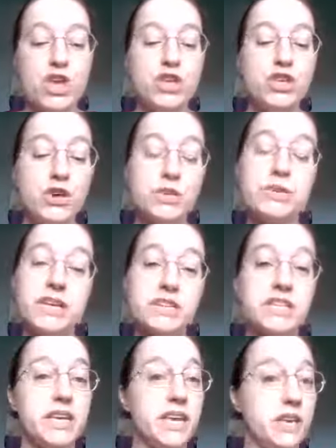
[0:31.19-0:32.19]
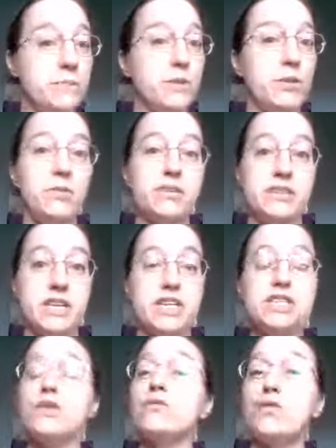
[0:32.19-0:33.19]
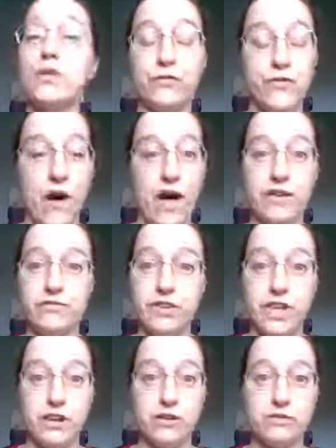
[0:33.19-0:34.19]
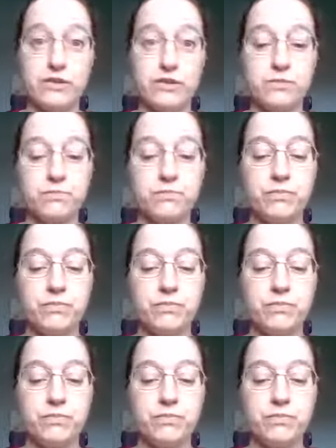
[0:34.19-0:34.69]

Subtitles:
you need to keep your receipts for 5 years.